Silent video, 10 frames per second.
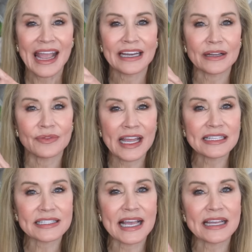And
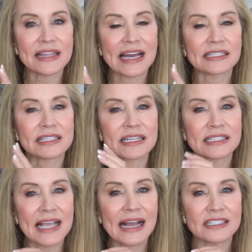they say that is the
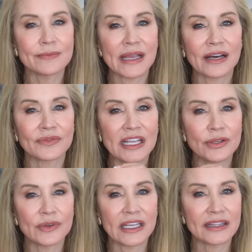exact amount that
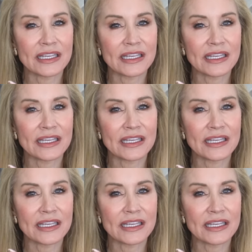you need,